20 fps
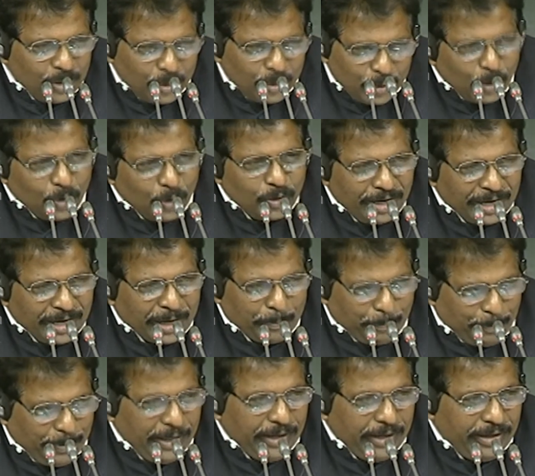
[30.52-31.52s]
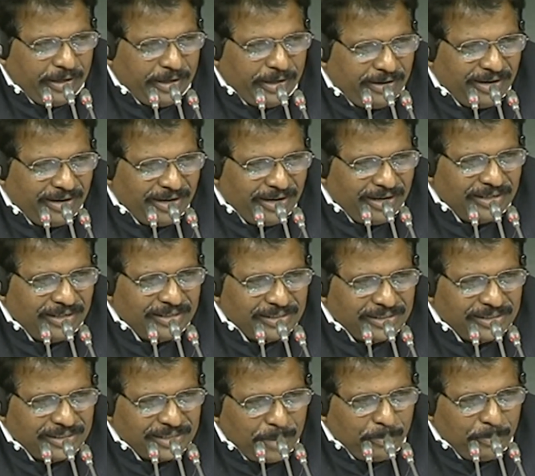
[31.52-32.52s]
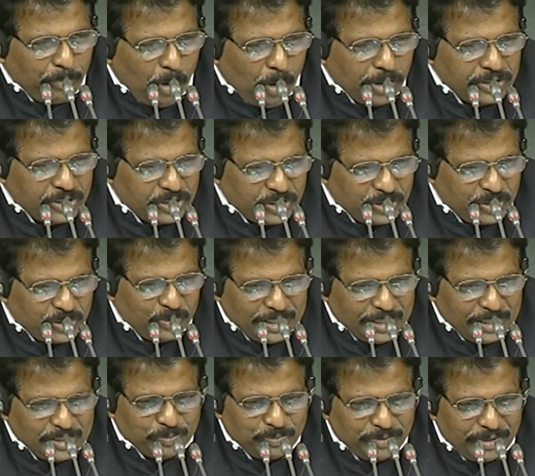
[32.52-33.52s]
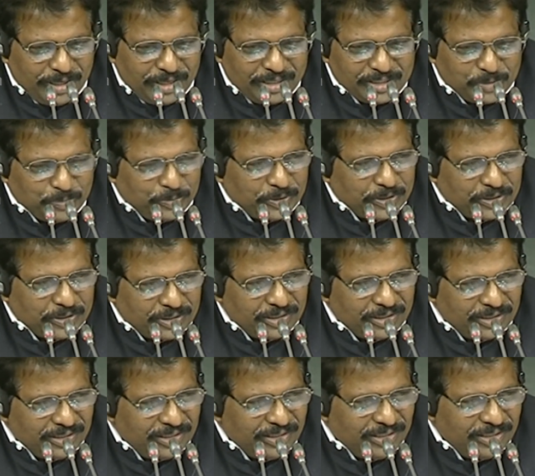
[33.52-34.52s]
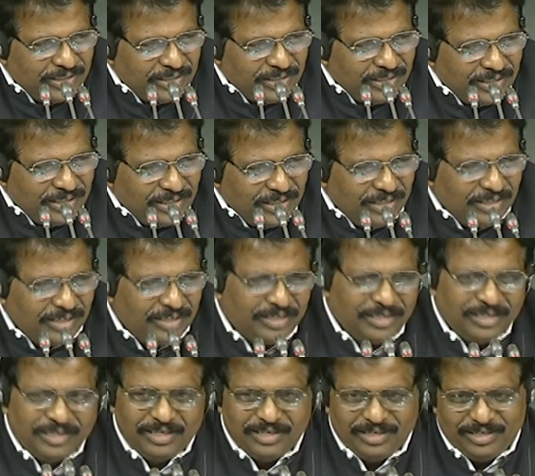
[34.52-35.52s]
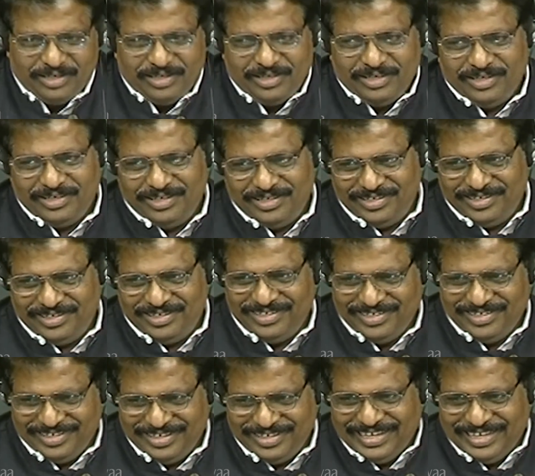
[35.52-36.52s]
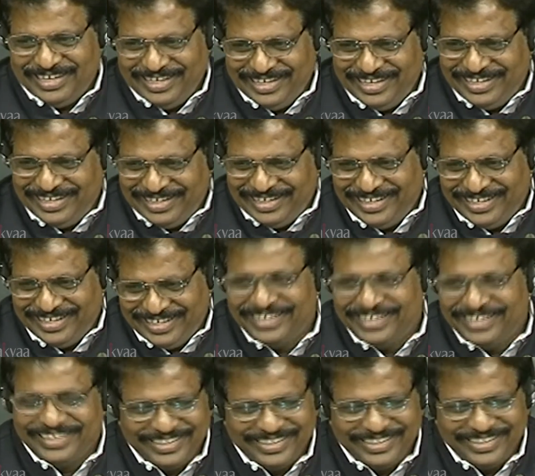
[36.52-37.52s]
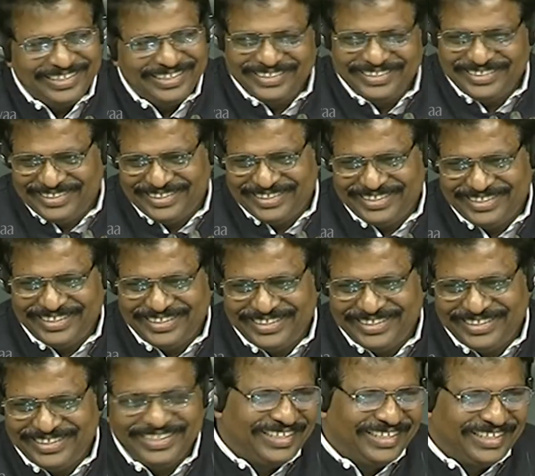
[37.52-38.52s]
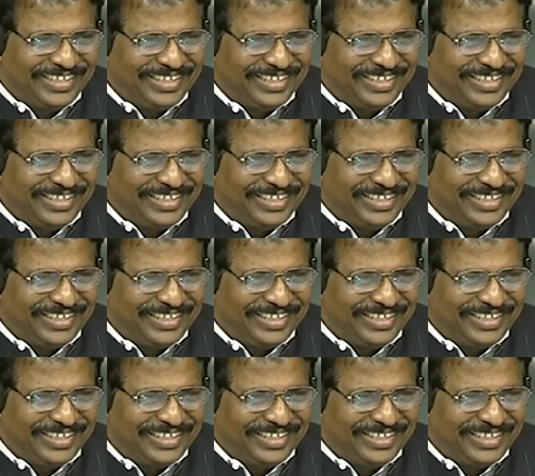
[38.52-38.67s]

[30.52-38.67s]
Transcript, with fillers: do not repeat same points today. Sir, thank you very much, sir. Sir, history is a witness to the contribution and